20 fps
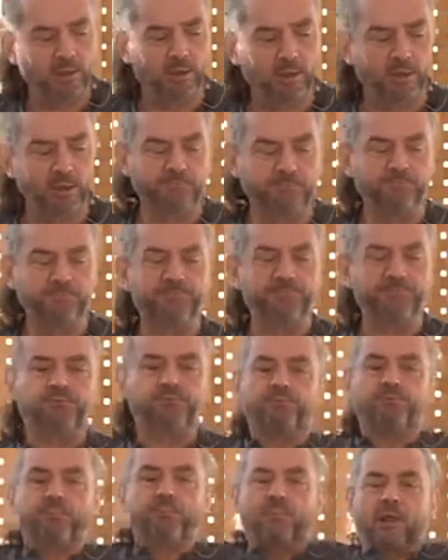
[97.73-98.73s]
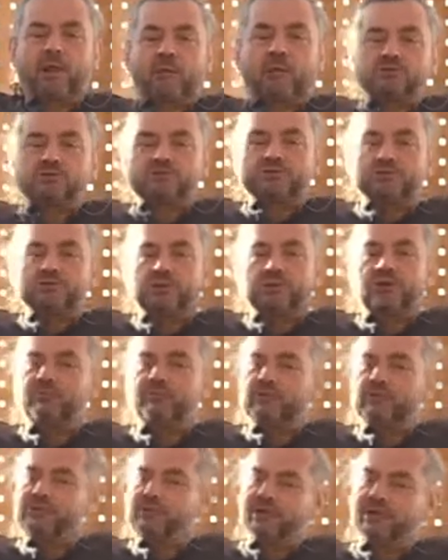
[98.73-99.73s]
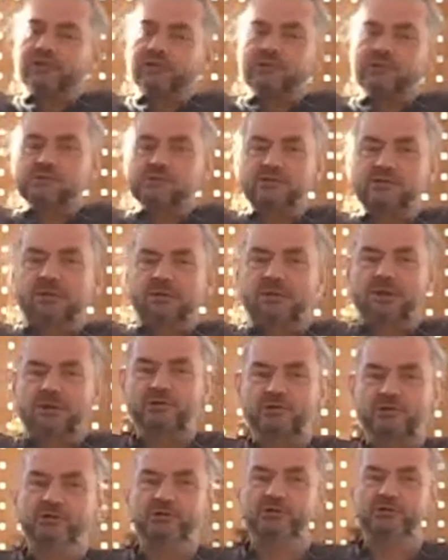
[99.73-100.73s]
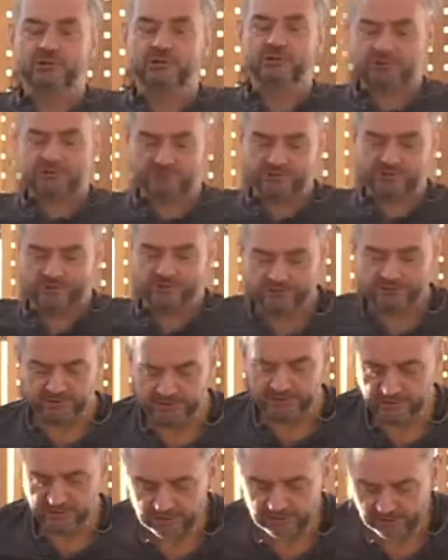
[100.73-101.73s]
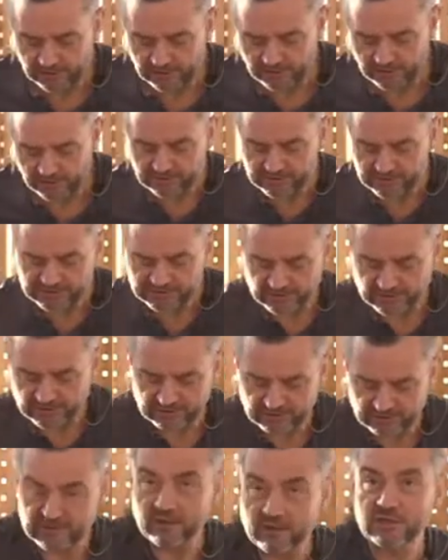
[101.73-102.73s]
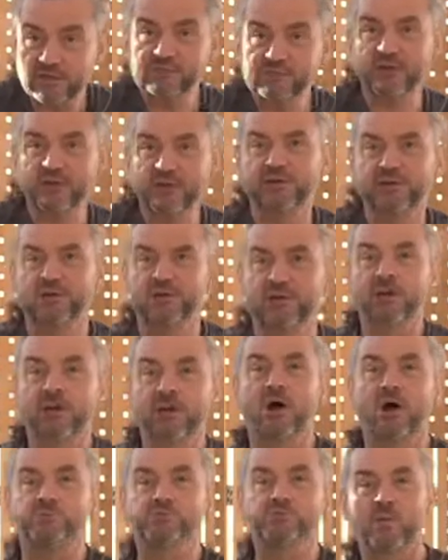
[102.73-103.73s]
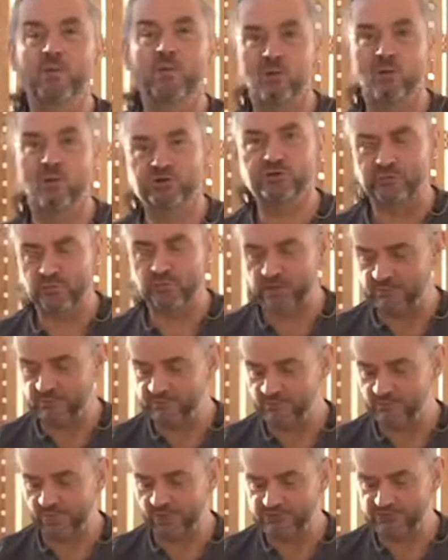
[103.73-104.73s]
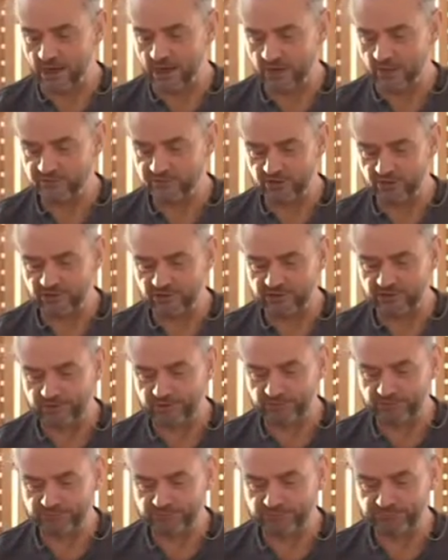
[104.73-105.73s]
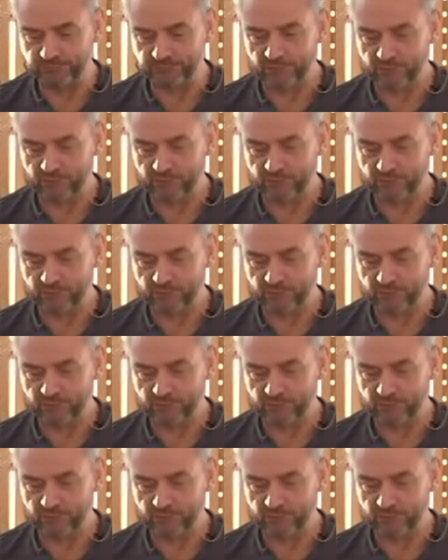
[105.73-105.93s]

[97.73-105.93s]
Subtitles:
And I've been thinking about it a lot because I spend a large proportion of my time trying to